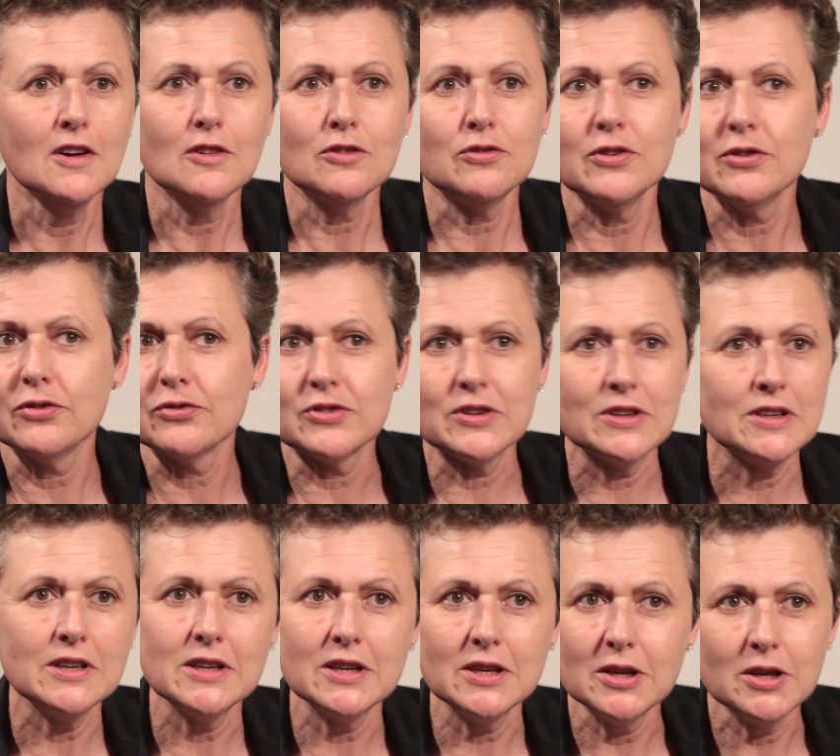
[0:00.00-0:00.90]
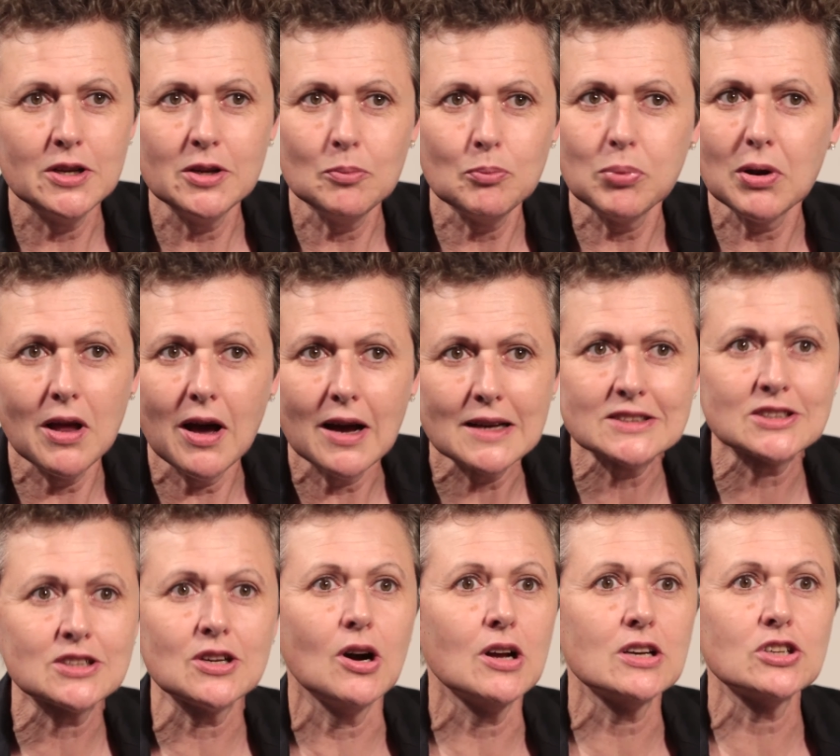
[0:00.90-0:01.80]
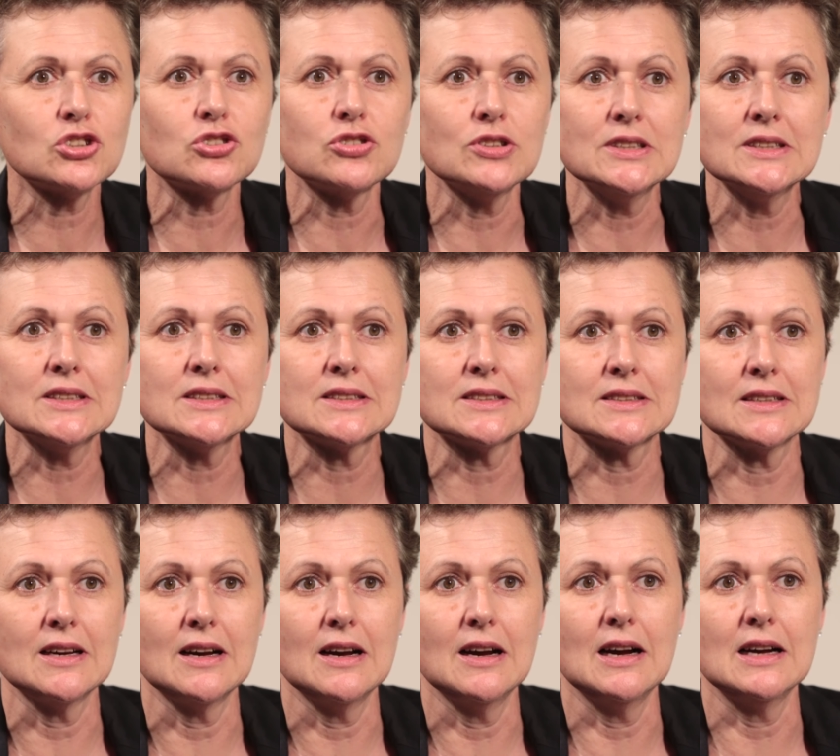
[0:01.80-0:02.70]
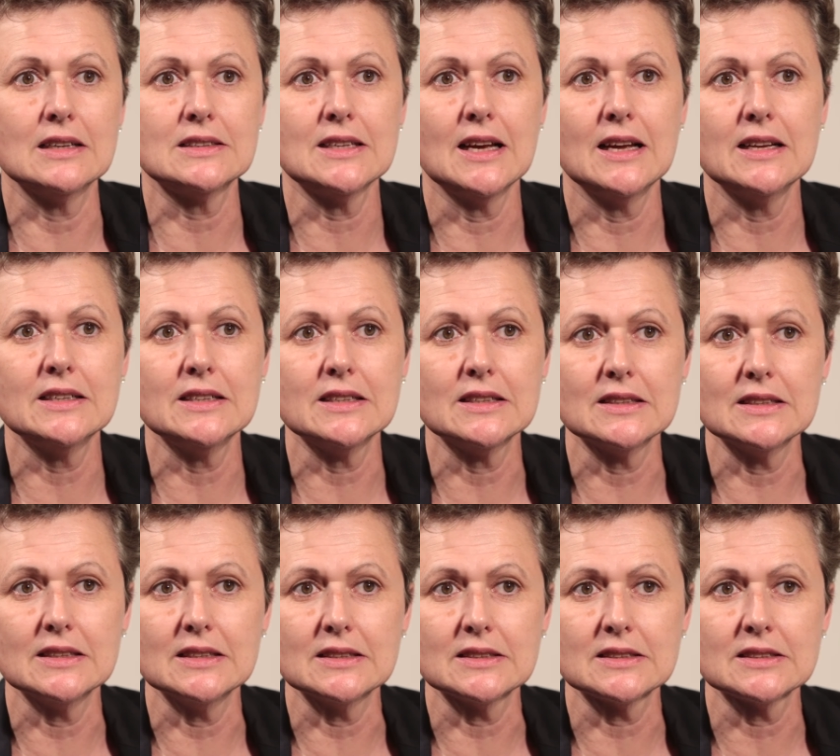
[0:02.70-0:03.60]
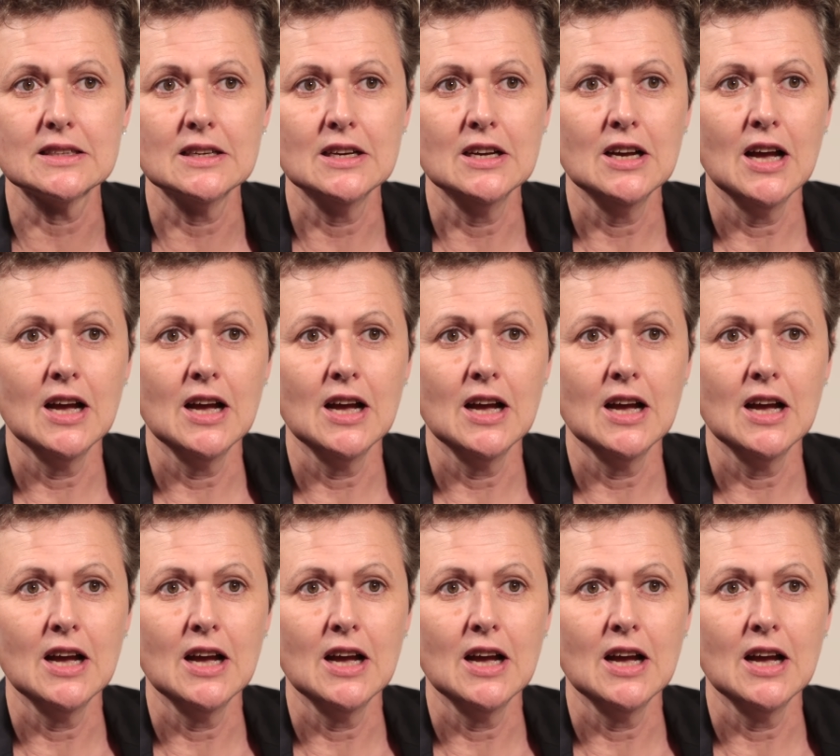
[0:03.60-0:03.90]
50 plus countries uh, attending these.